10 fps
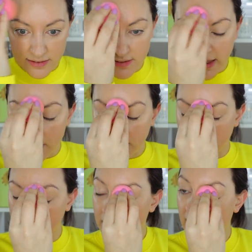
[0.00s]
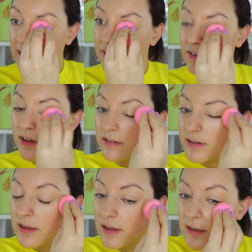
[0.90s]
these same exact
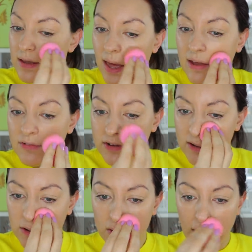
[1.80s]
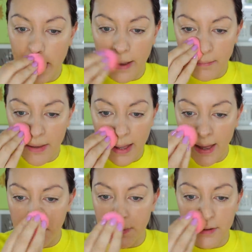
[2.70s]
behaviours, every single time it
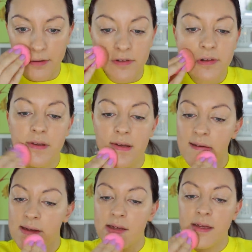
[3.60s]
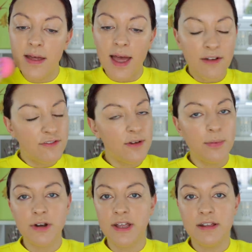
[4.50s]
happens,
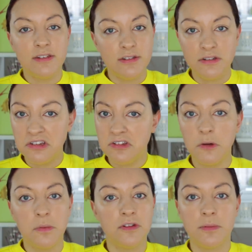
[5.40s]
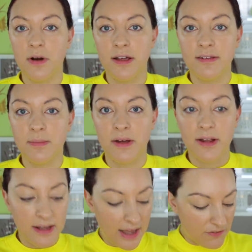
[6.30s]
everybody is super surprised about
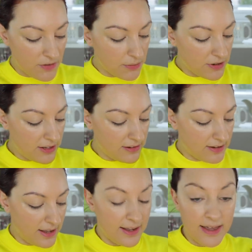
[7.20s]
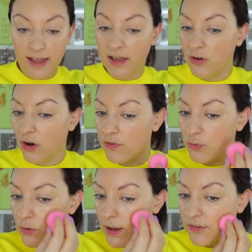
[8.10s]
it. Everybody is like kicking off
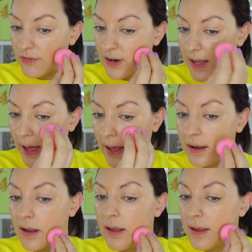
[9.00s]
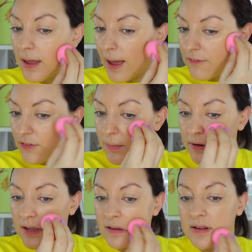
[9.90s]
all over again.
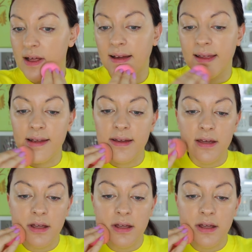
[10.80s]
Everybody is like